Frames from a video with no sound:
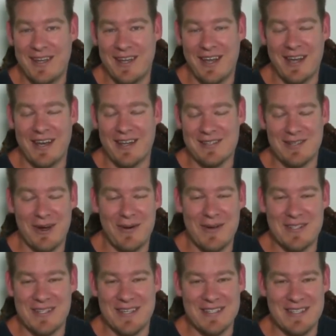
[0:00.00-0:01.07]
And as
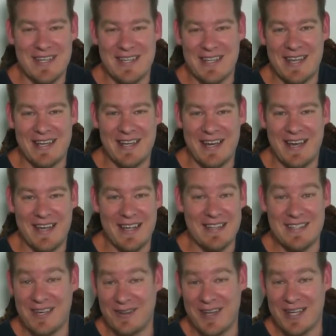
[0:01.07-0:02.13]
always, I say that uh,
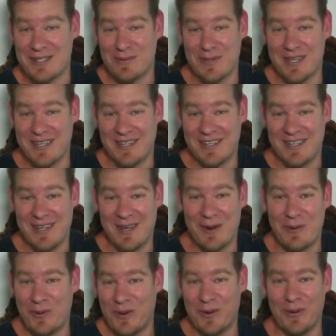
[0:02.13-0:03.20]
until next week,
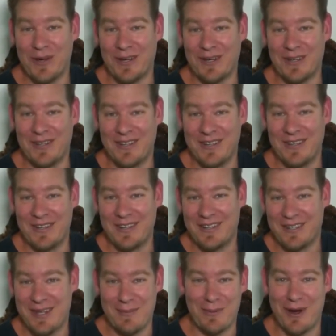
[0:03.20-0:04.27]
we will
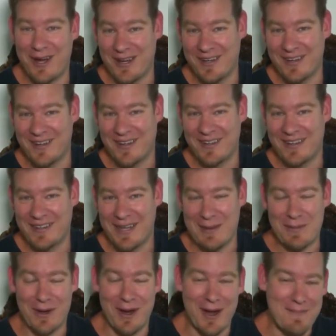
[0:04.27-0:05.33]
keep on
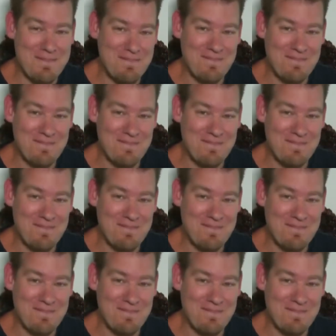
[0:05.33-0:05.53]
keeping on.